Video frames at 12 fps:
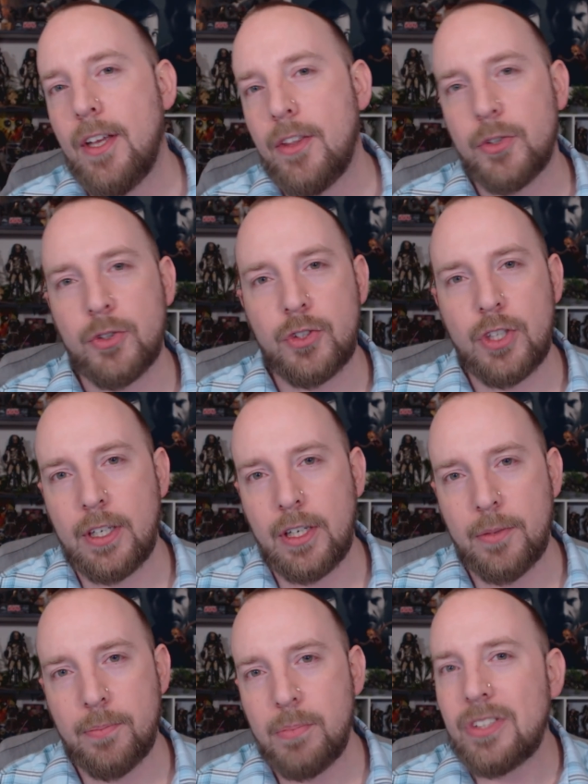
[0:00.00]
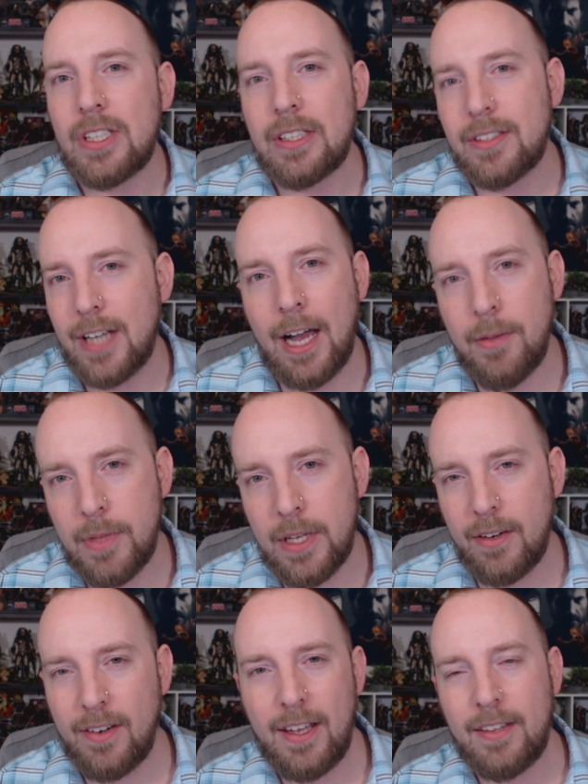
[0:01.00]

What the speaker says: There's a missing time there,